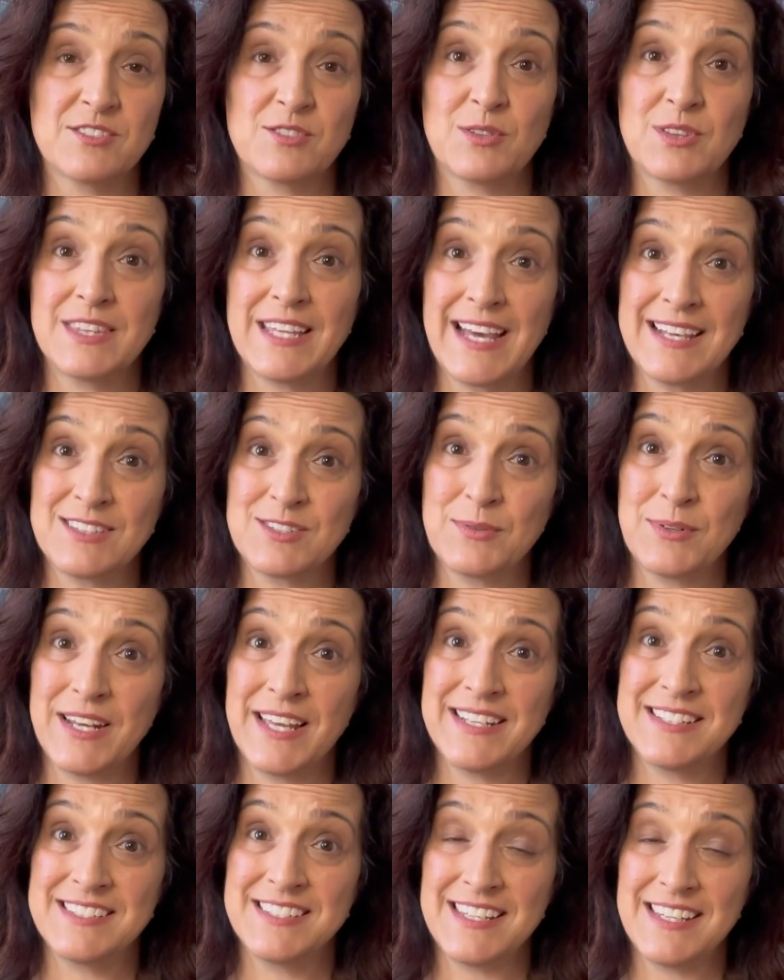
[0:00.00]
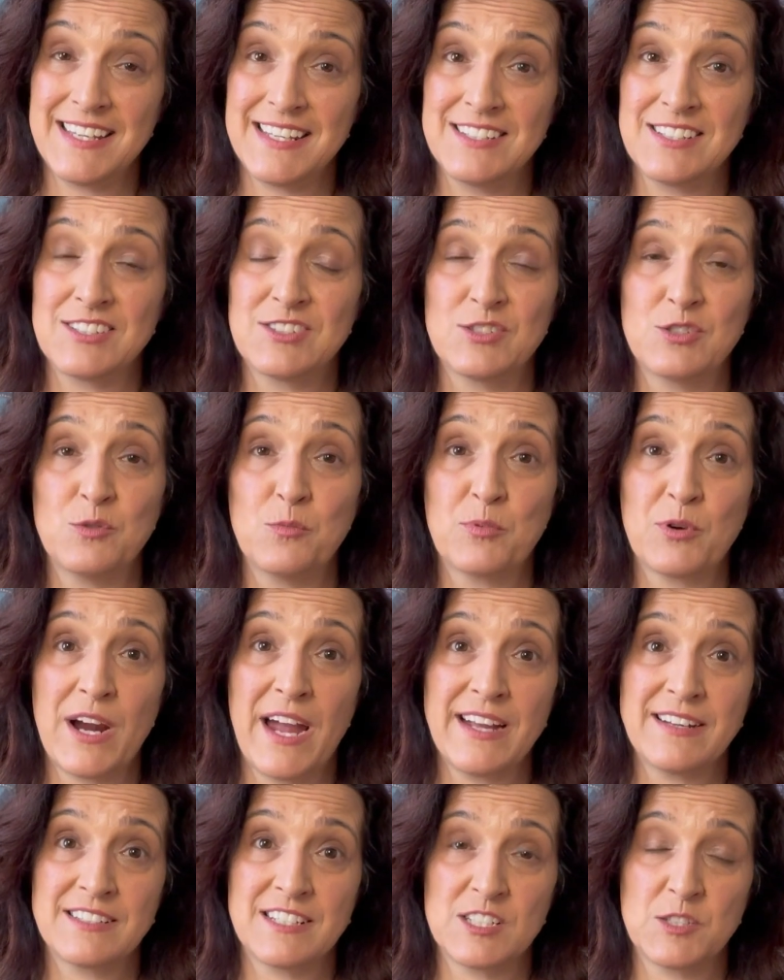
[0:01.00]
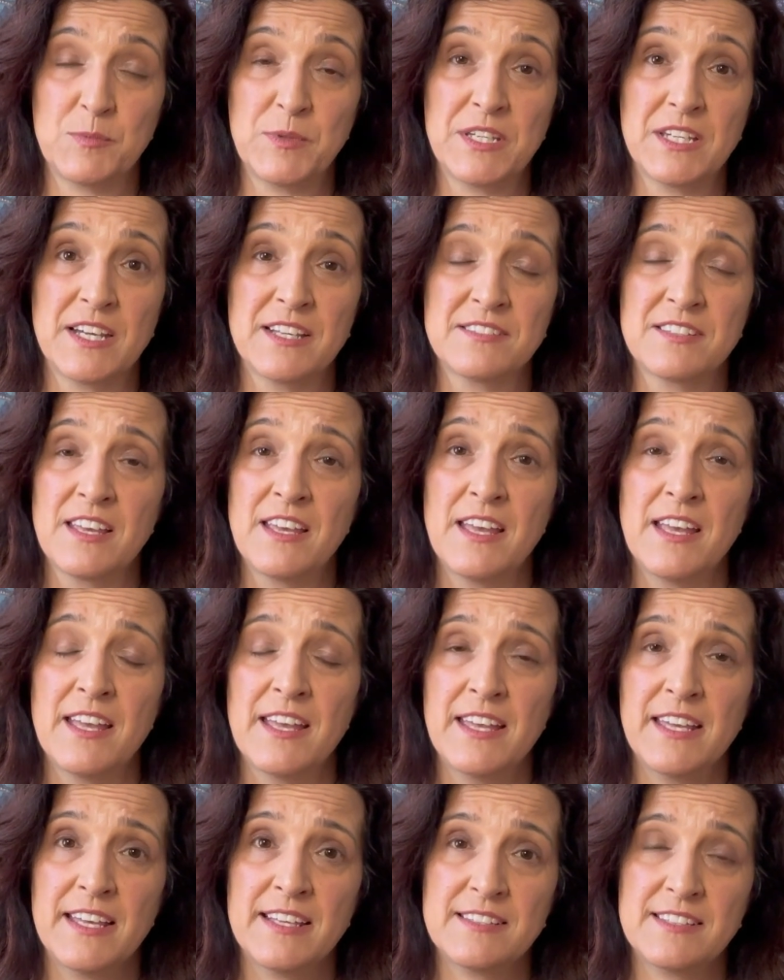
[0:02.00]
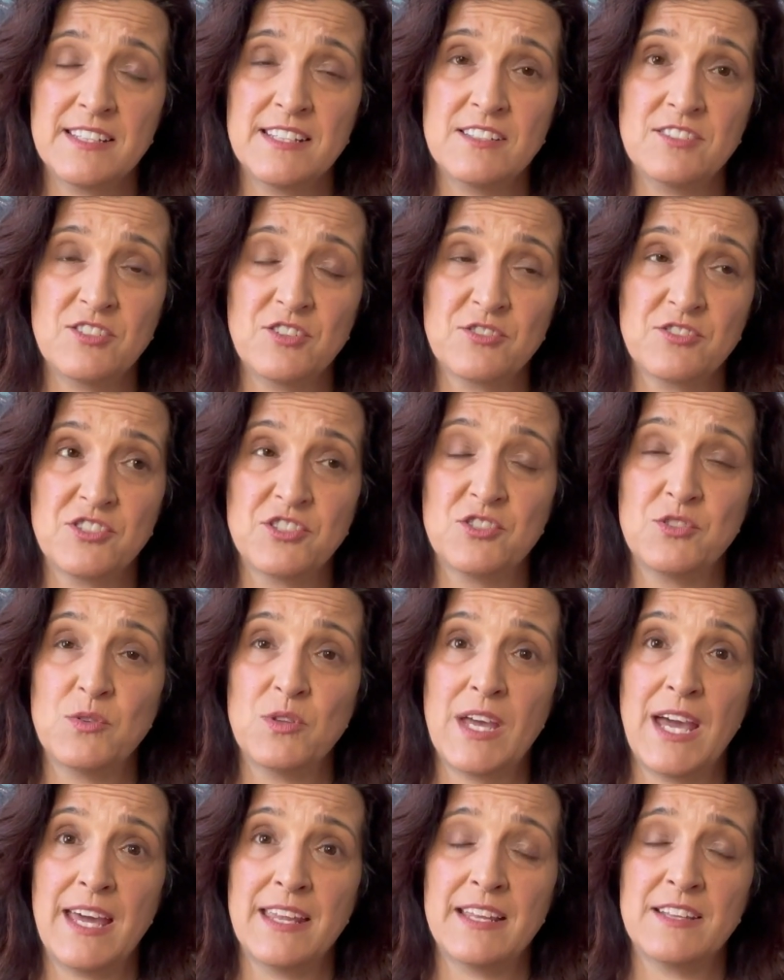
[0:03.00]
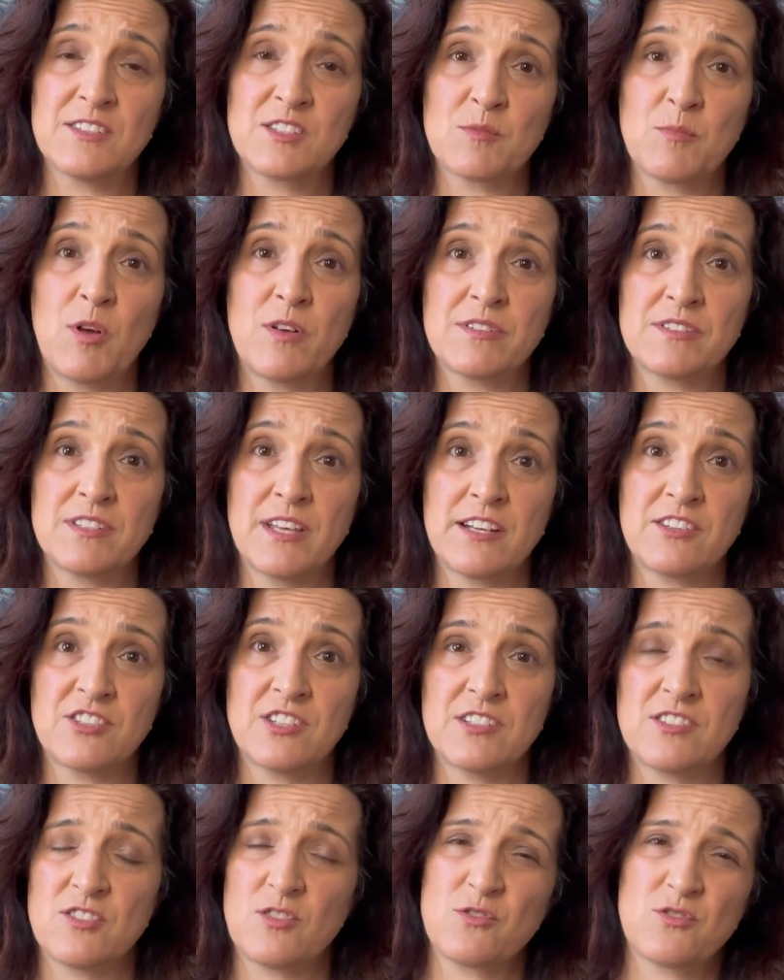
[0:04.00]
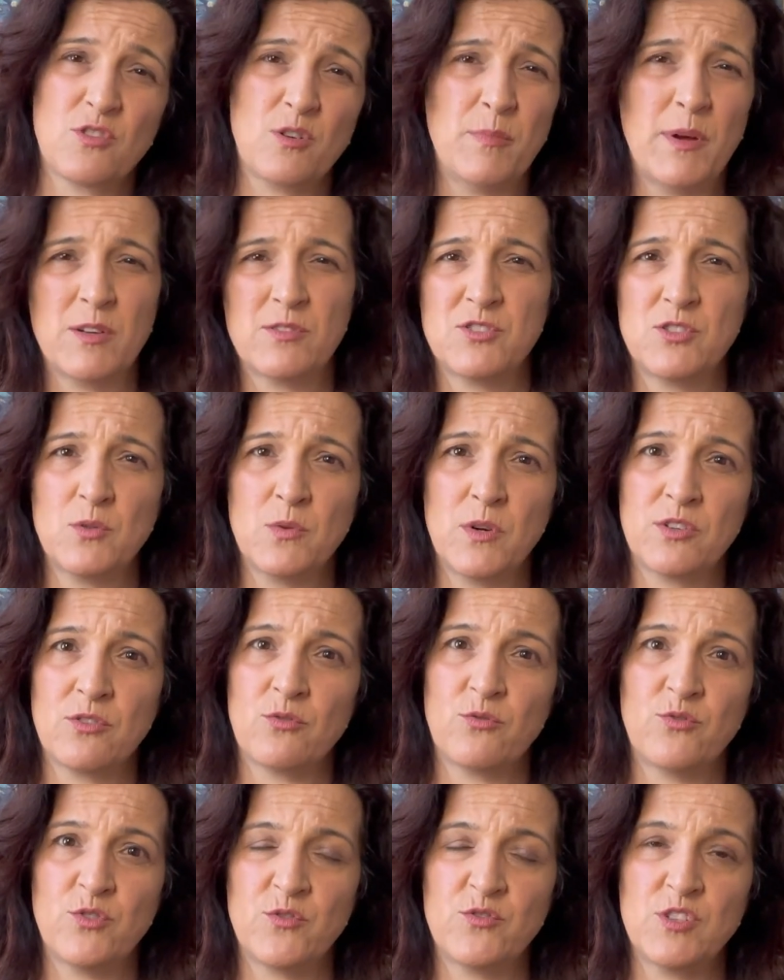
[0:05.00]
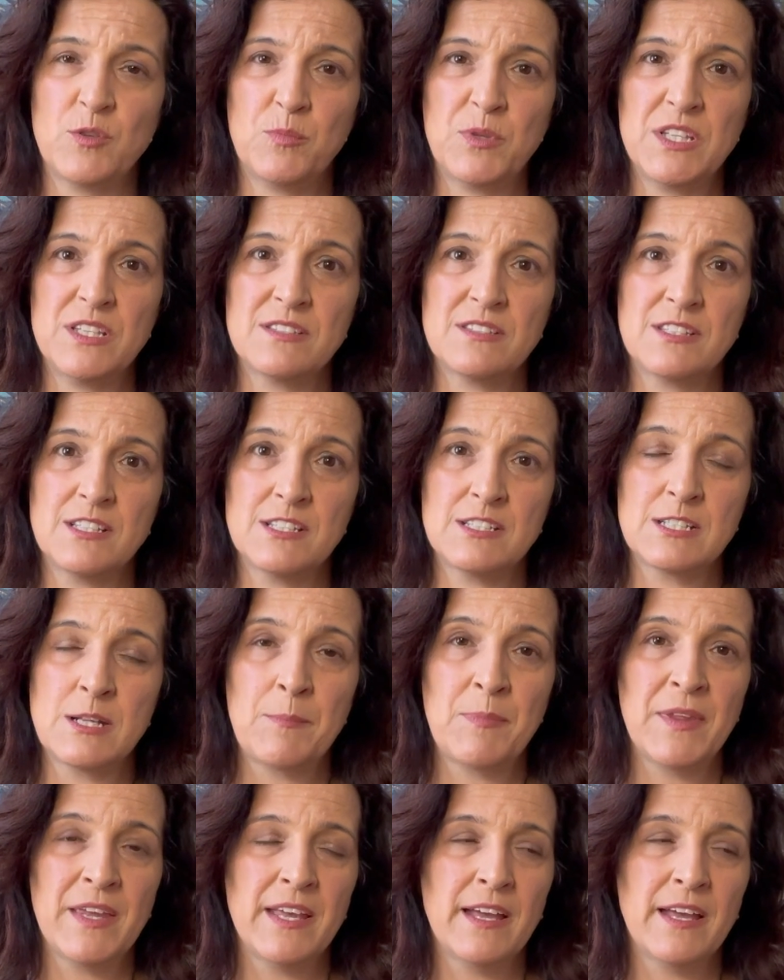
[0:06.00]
So that's what I did to practice, because it's easier to do that in small sections. Those are about 250 pieces.